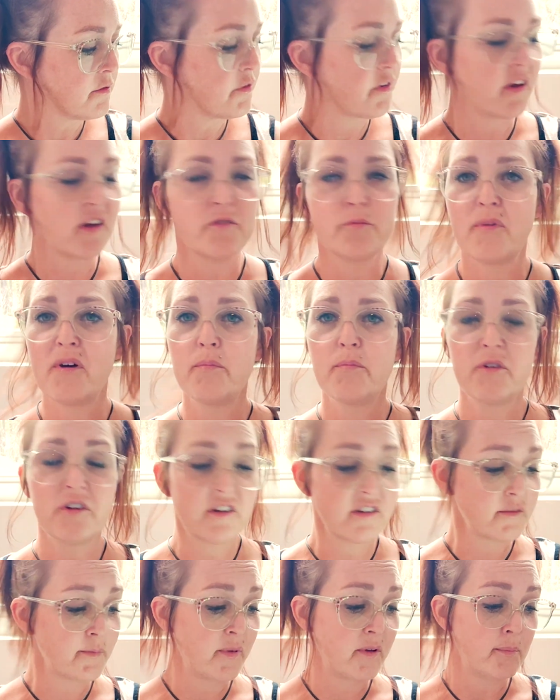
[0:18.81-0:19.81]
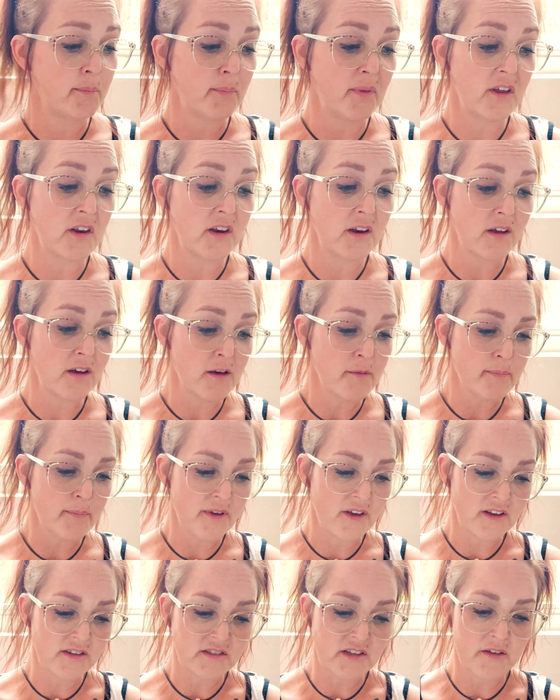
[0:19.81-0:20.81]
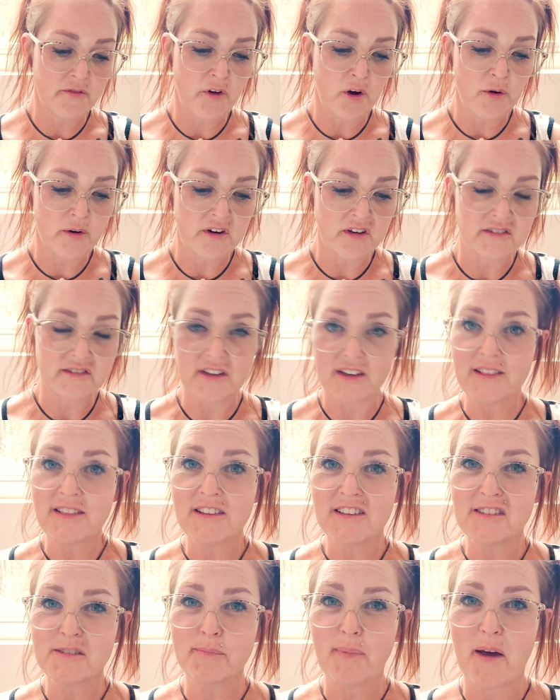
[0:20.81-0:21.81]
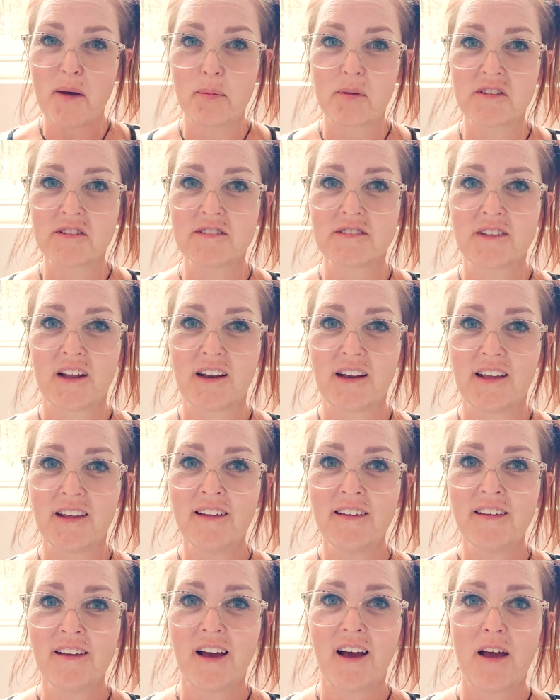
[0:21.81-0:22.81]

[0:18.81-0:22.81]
Forgive my book has been beaten up because I've already done this Bible study.